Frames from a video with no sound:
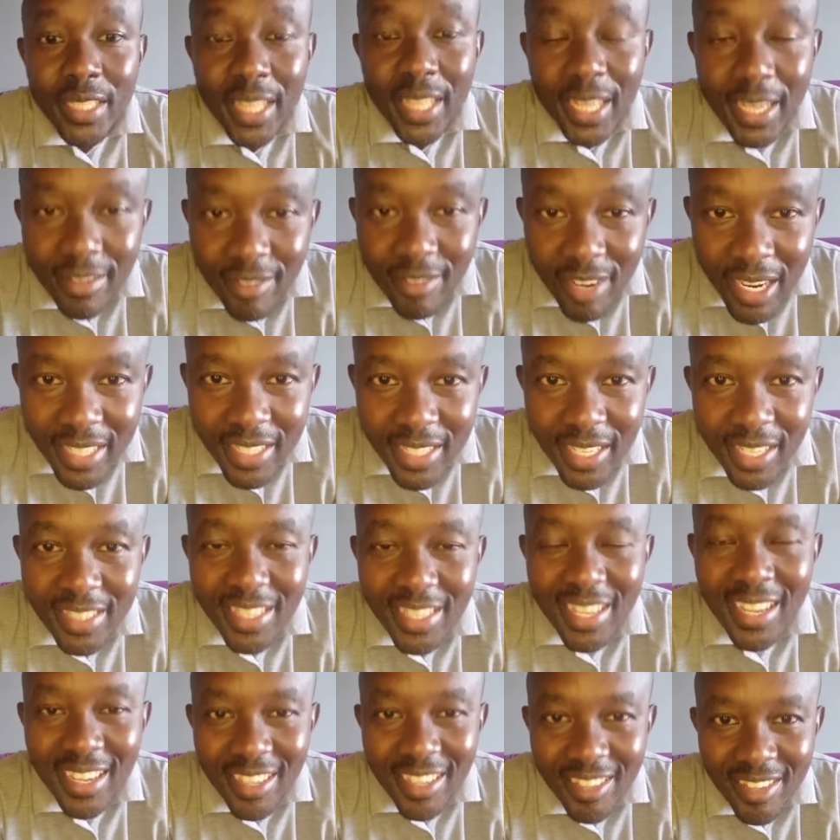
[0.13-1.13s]
is the
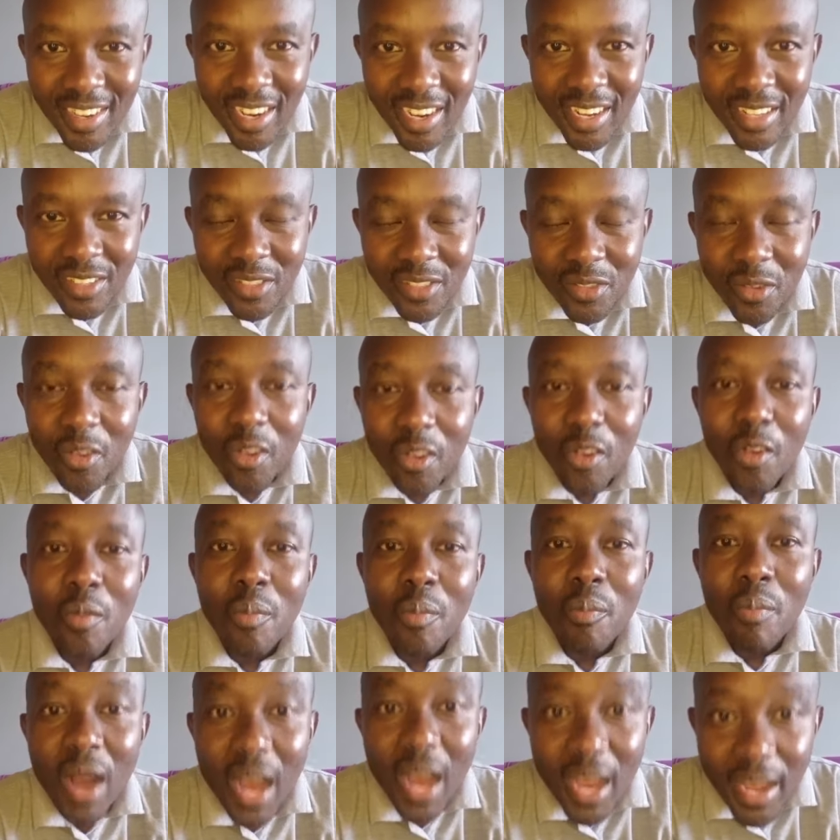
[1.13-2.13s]
greatest hindrance or
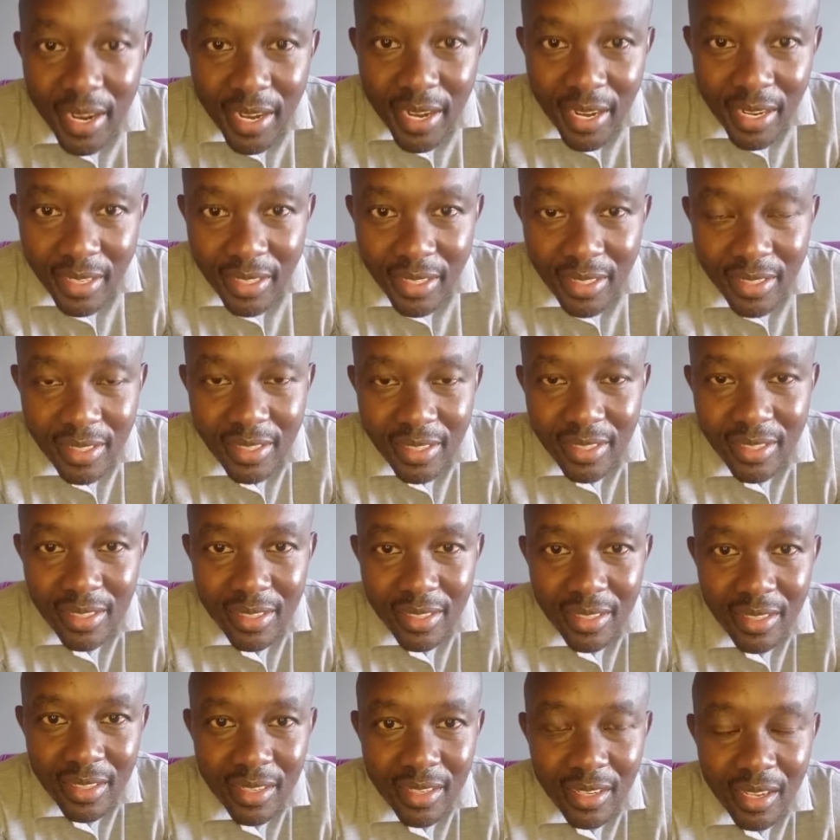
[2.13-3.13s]
barriers
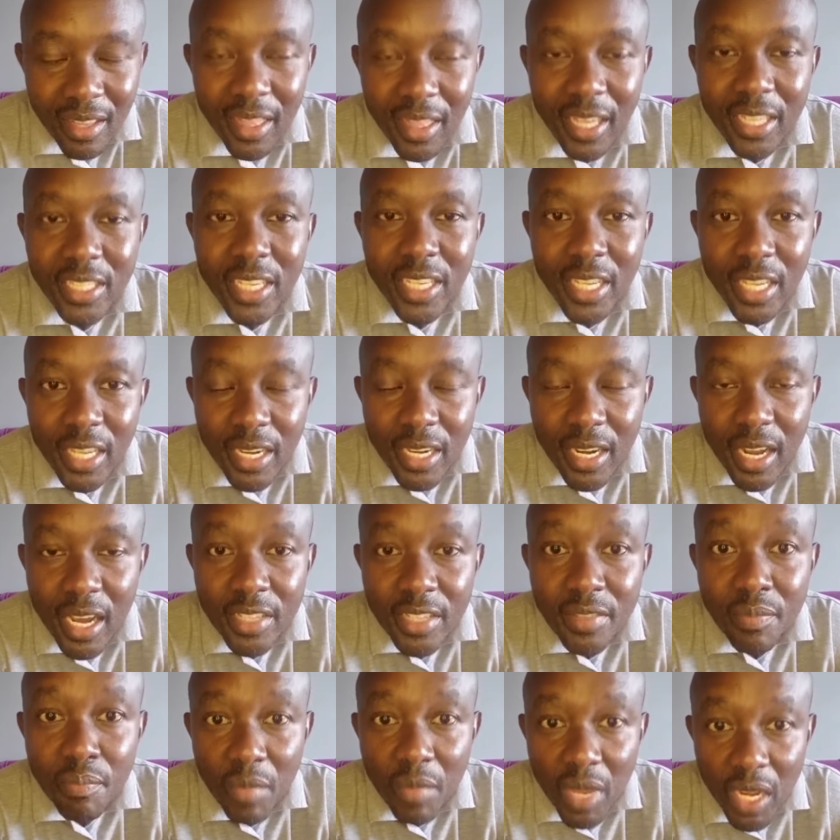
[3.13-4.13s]
that
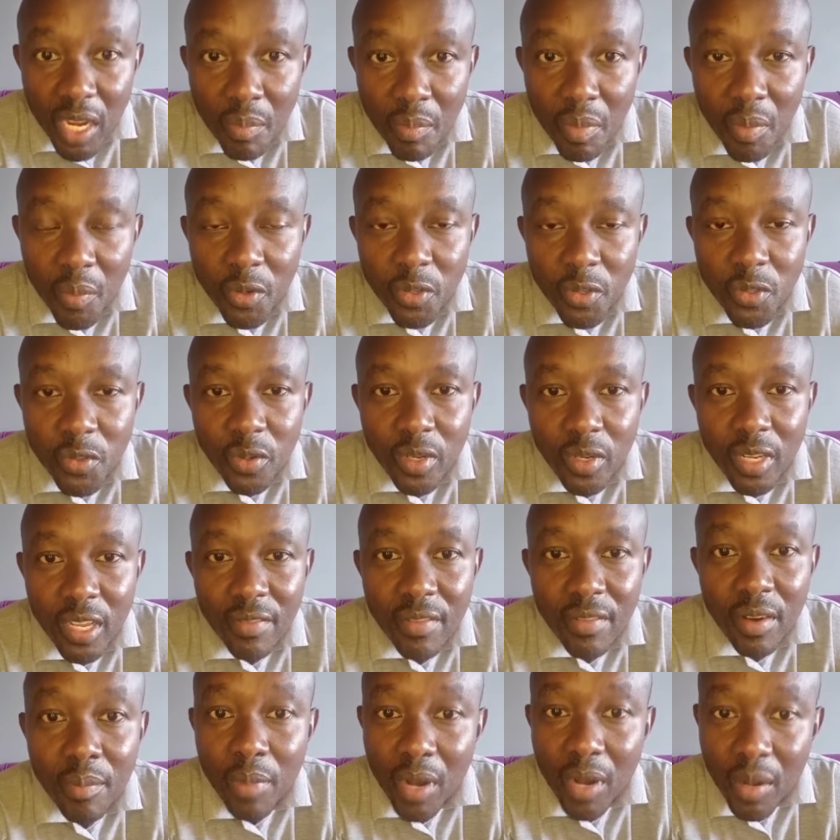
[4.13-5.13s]
hinders many people to
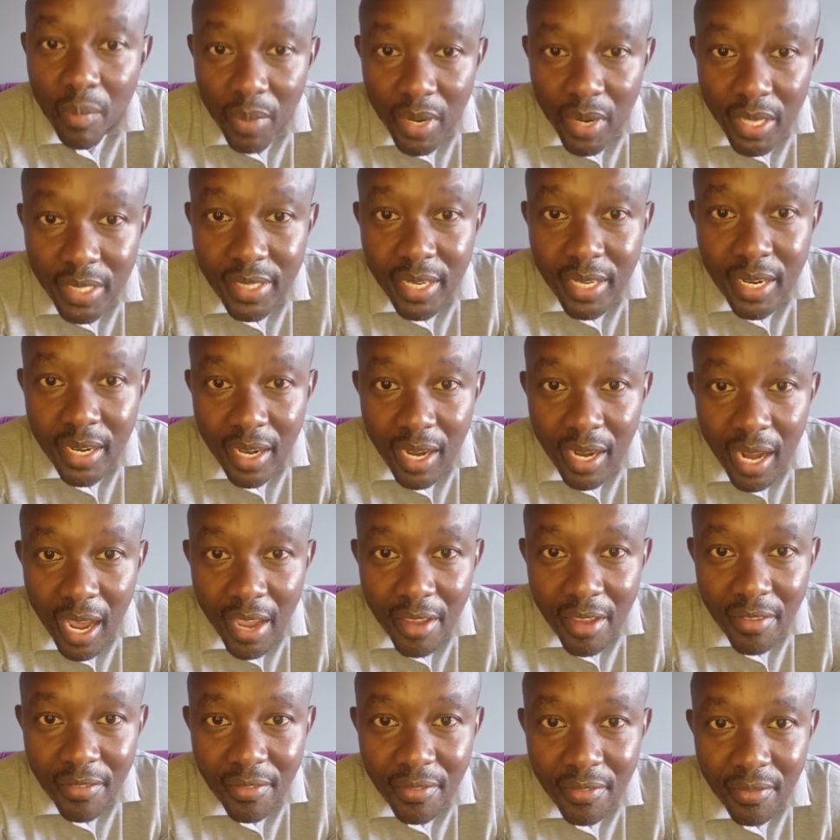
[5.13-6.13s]
live a purpose-led
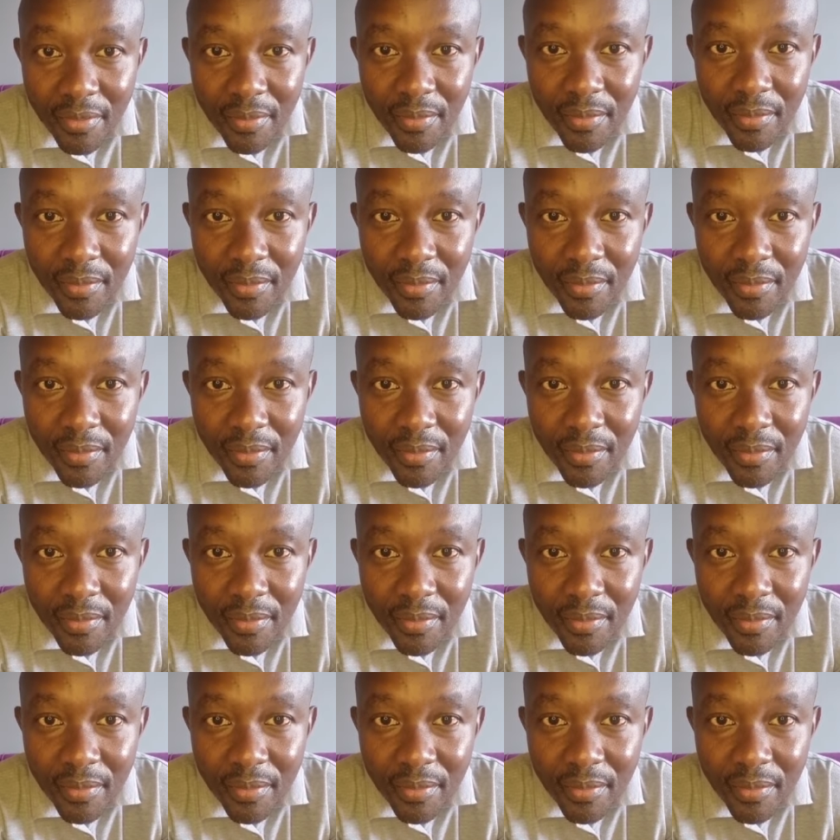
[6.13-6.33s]
life?